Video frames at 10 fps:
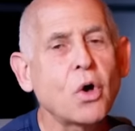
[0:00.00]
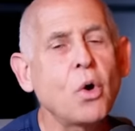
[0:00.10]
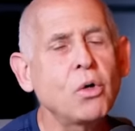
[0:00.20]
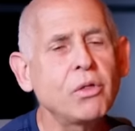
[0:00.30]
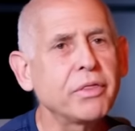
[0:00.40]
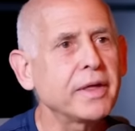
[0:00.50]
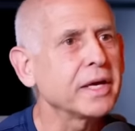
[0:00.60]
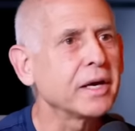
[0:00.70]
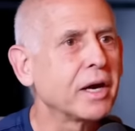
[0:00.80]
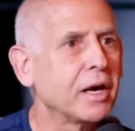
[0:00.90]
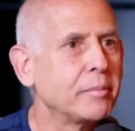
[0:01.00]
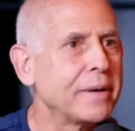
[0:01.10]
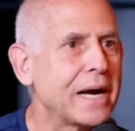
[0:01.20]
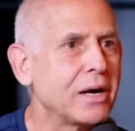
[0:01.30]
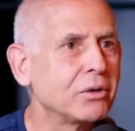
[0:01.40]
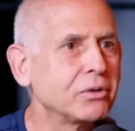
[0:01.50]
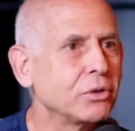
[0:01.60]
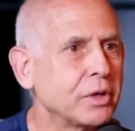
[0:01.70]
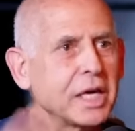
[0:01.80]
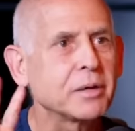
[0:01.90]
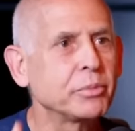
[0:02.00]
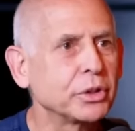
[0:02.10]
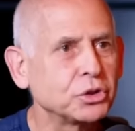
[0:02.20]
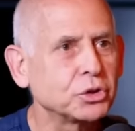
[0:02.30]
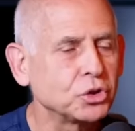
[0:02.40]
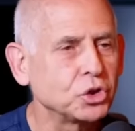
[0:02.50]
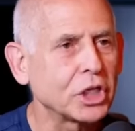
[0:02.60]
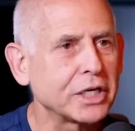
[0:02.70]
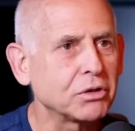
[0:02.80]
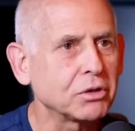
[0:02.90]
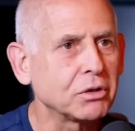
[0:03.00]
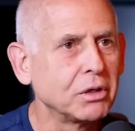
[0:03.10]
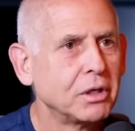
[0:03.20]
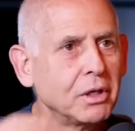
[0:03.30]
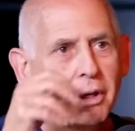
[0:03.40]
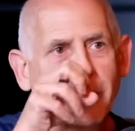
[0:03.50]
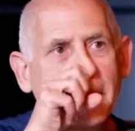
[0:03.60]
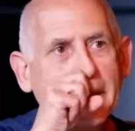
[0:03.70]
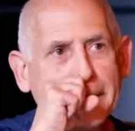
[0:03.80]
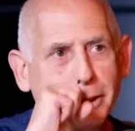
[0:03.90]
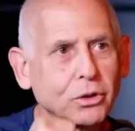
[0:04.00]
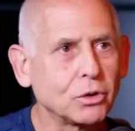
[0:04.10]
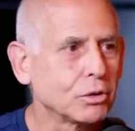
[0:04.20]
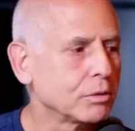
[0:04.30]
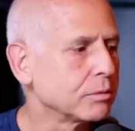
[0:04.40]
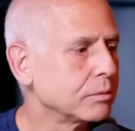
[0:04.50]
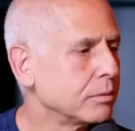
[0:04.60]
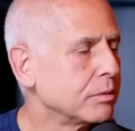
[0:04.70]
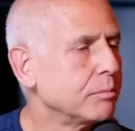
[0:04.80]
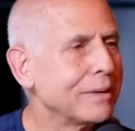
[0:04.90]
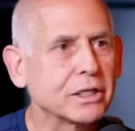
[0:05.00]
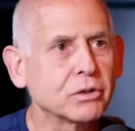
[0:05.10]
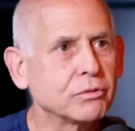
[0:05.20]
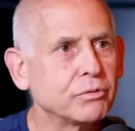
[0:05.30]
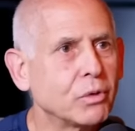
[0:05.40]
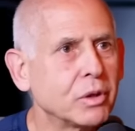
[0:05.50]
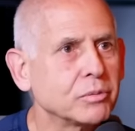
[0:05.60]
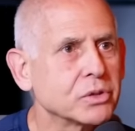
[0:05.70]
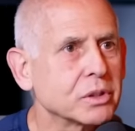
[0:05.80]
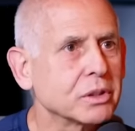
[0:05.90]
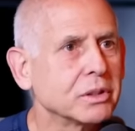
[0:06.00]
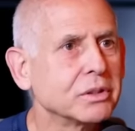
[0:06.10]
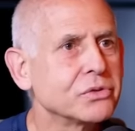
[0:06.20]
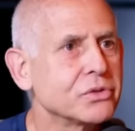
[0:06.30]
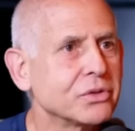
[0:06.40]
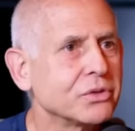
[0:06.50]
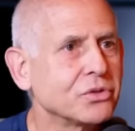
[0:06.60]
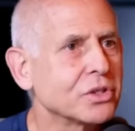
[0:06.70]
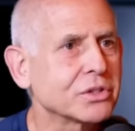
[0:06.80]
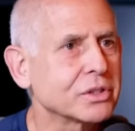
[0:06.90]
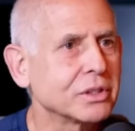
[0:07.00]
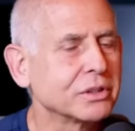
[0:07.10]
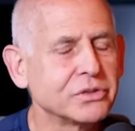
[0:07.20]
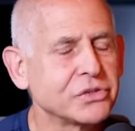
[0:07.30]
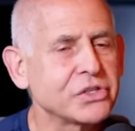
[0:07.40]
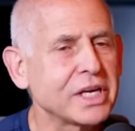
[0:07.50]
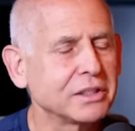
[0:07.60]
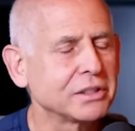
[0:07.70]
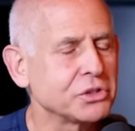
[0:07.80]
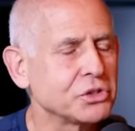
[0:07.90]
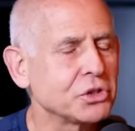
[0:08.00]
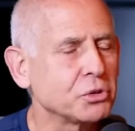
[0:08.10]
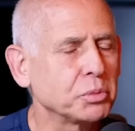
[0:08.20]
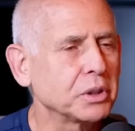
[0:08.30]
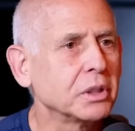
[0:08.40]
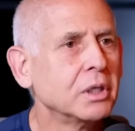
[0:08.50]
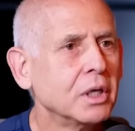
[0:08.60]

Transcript: This whole thing about you can't put your gender on your medical forms is just insanely stupid.